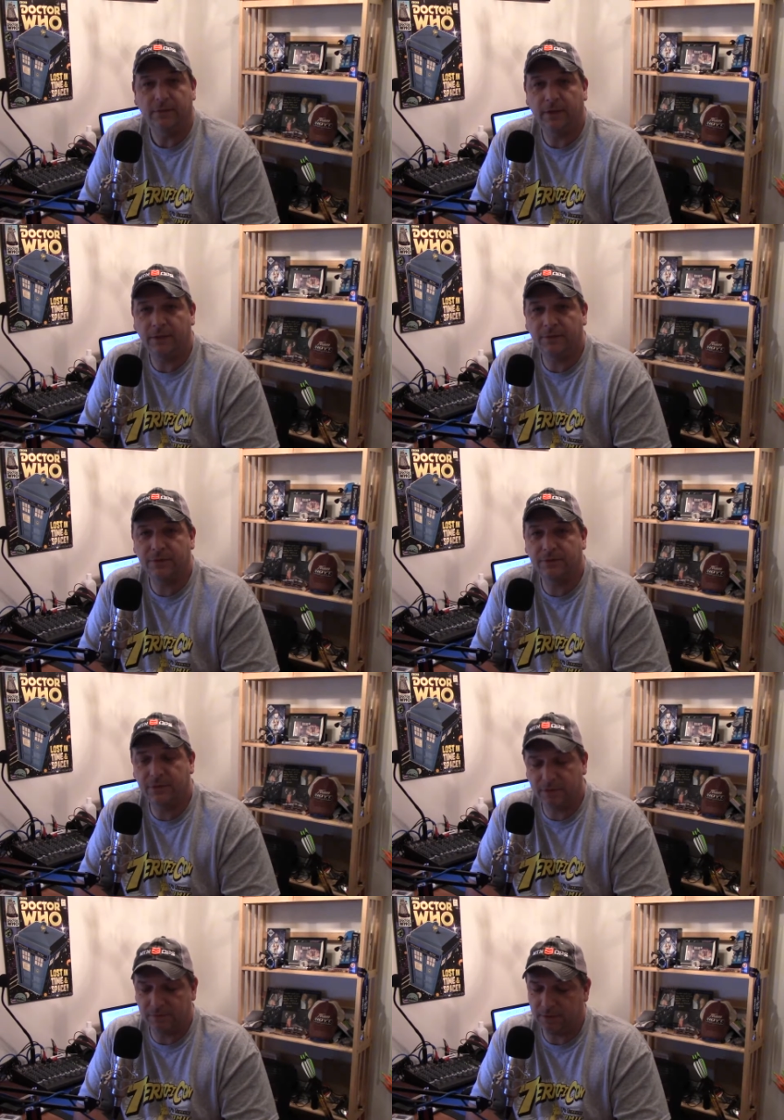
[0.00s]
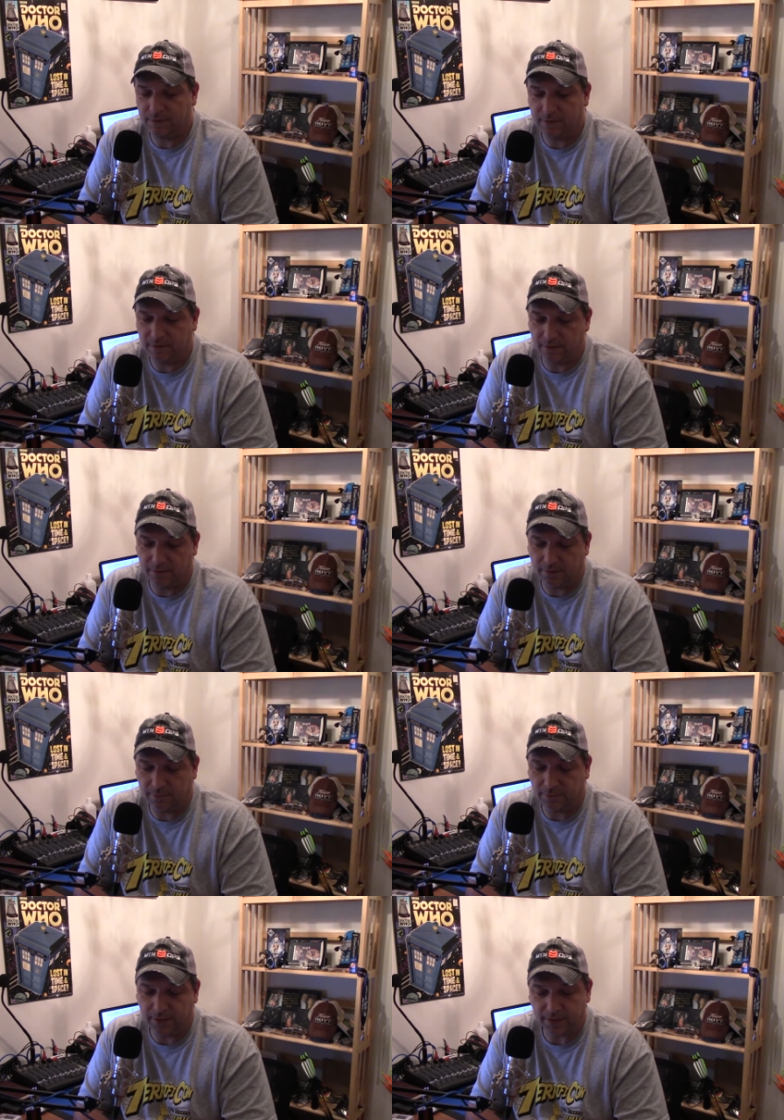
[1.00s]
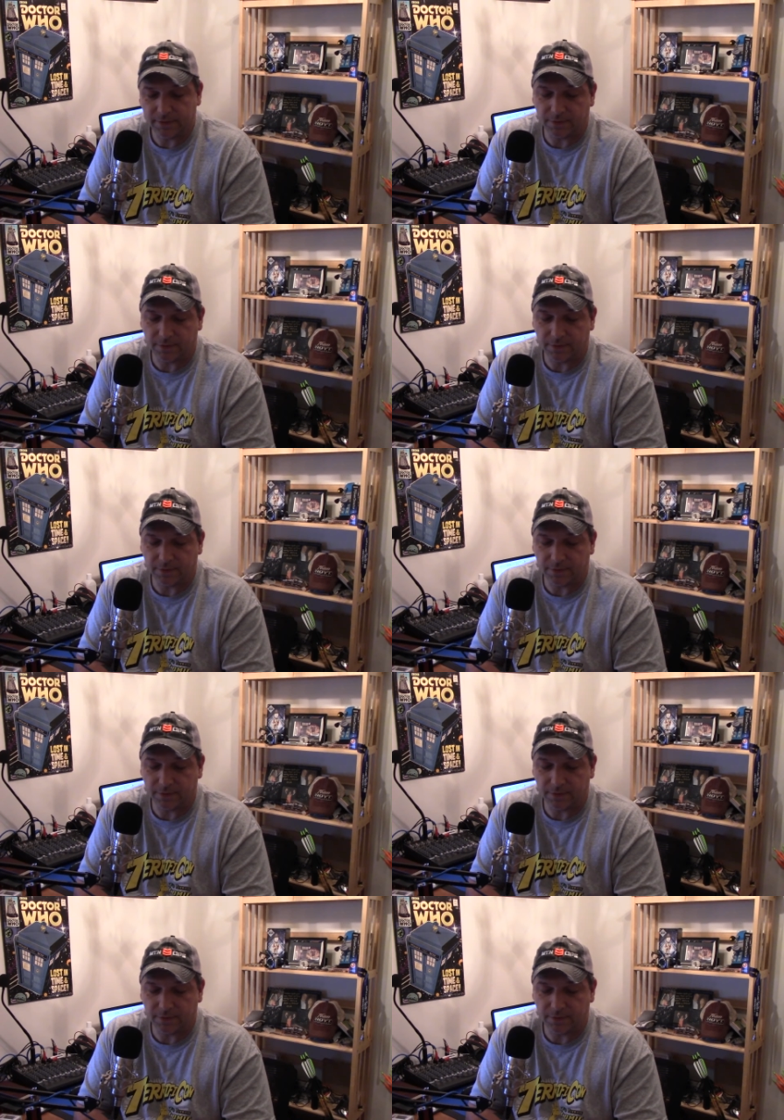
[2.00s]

There was Greasy Wheel there in the third place.